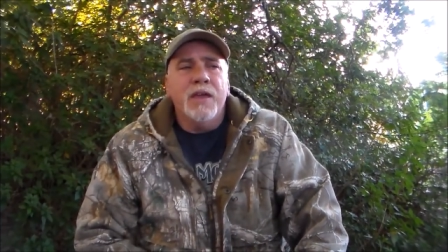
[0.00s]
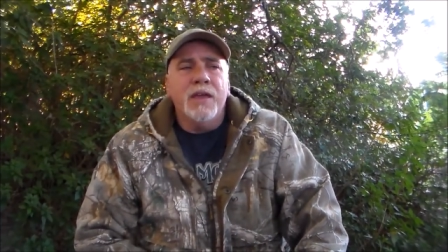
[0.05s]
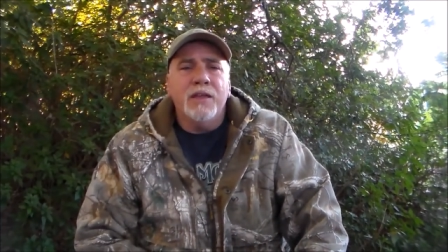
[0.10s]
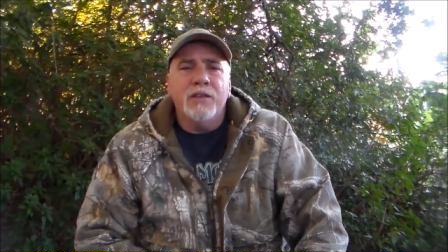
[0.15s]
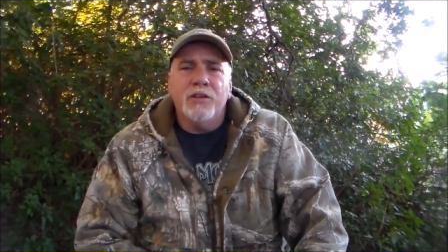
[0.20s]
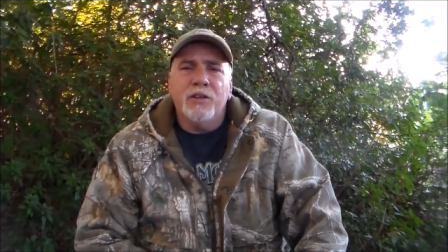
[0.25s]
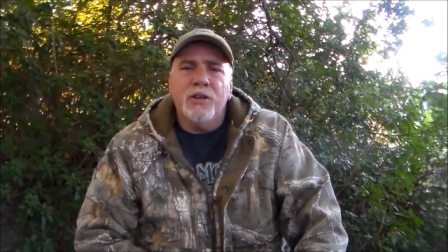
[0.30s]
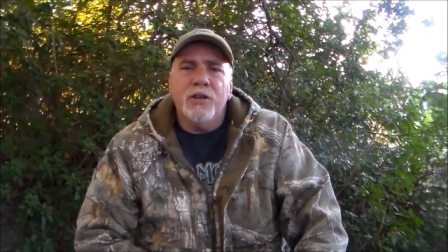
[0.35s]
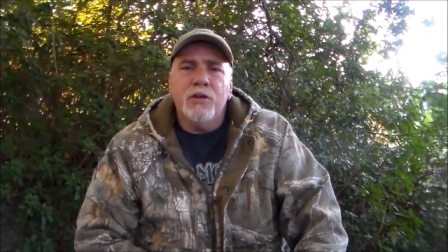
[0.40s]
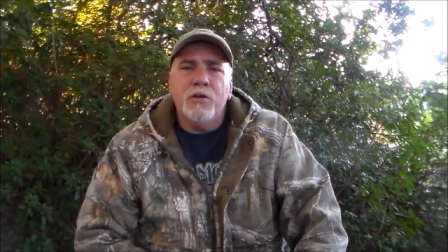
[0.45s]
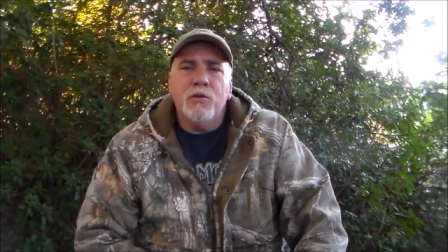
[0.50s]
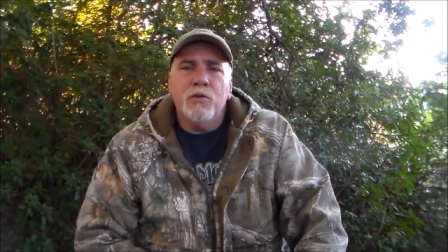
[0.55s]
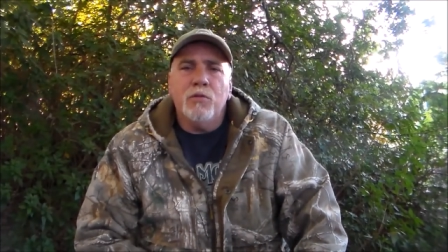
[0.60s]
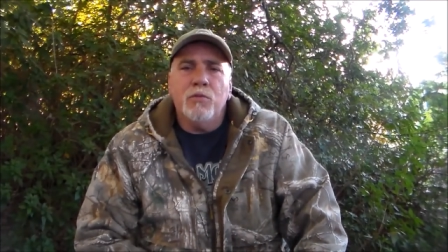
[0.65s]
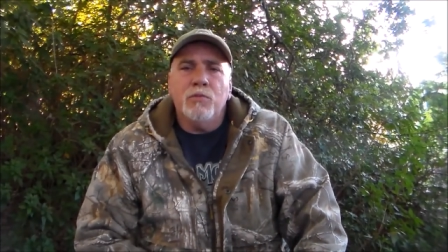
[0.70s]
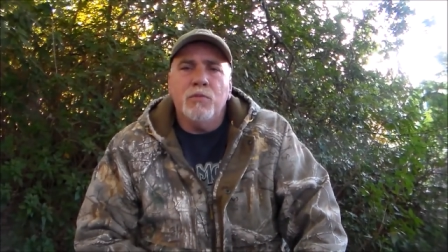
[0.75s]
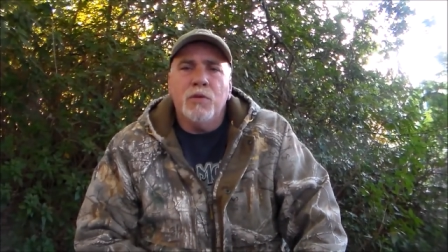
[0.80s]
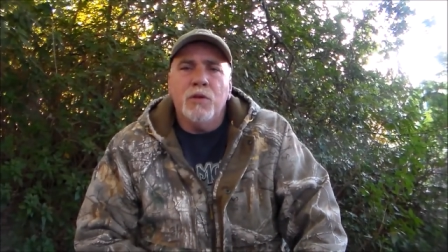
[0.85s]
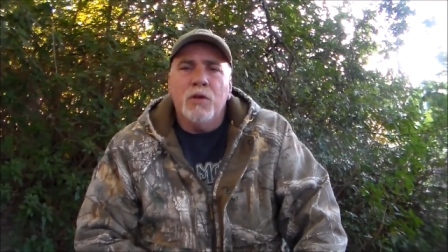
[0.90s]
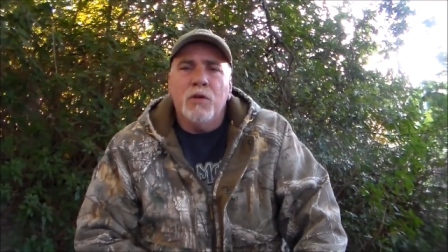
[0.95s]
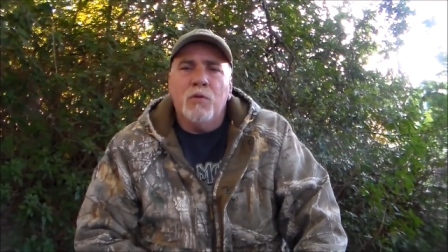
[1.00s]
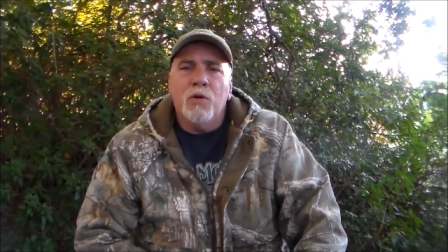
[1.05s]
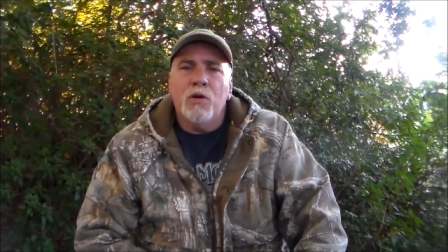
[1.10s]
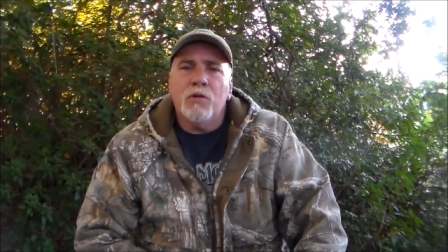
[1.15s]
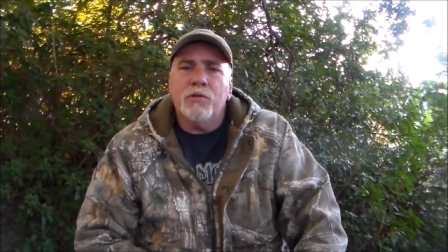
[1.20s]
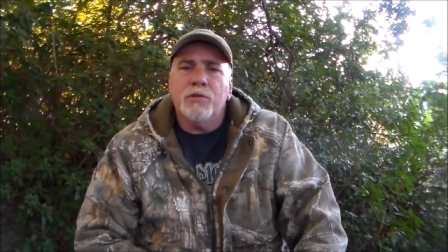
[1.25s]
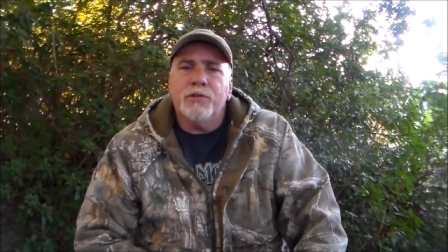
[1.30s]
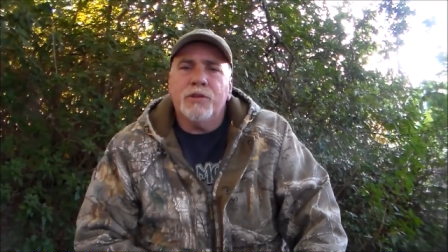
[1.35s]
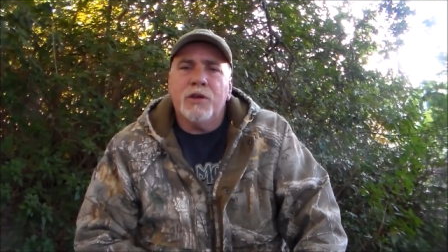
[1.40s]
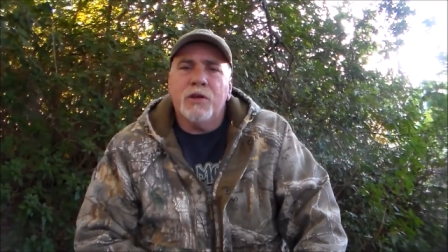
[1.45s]
And you know,
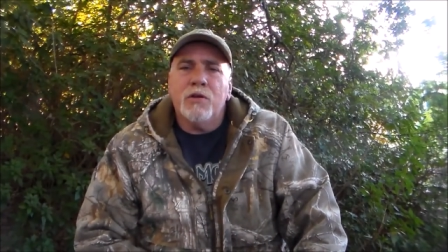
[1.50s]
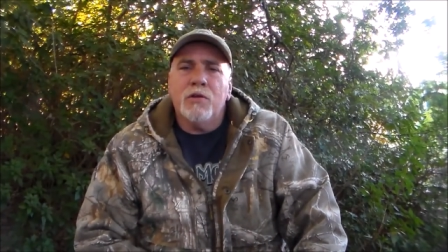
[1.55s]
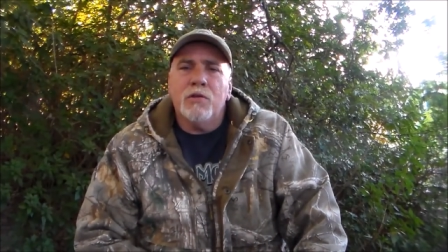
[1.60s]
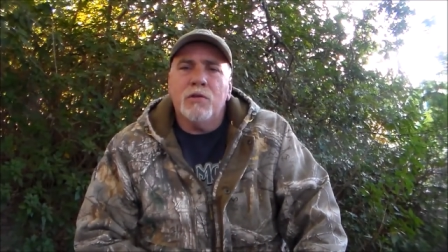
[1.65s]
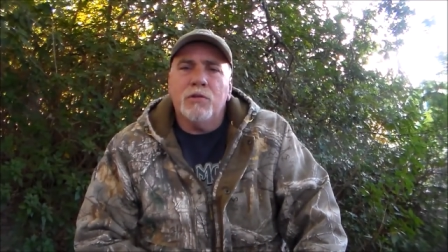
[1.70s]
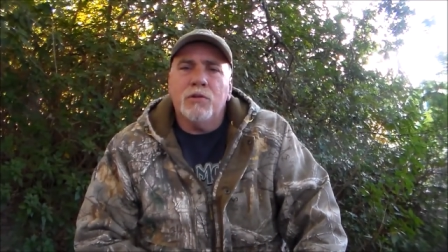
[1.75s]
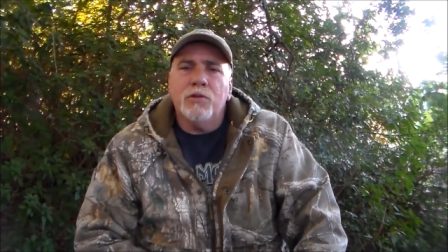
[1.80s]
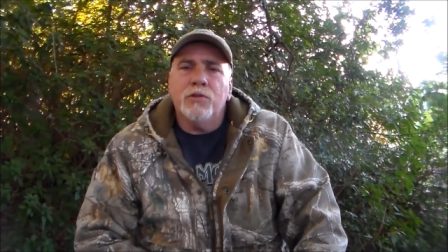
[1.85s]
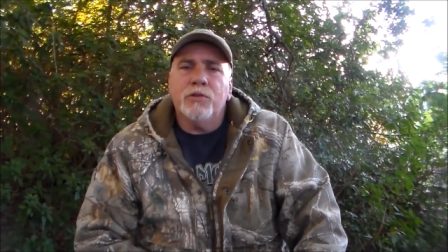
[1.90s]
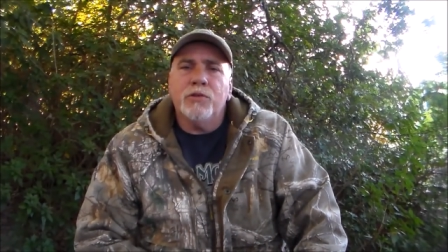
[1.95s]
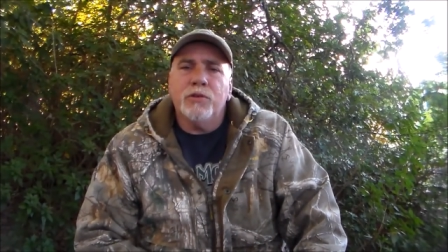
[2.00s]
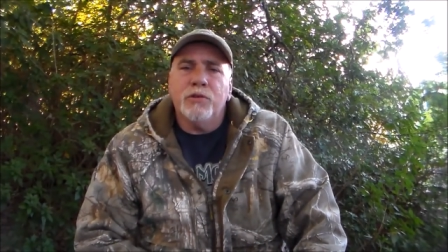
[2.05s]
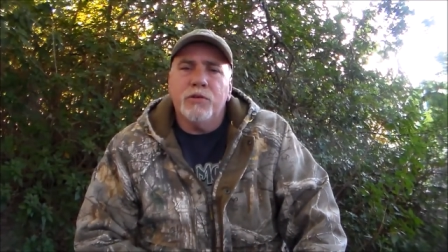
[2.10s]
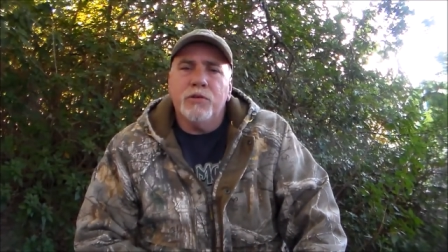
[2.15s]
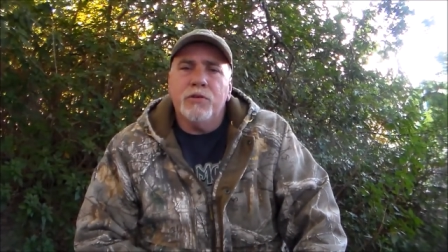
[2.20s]
walking tall and looking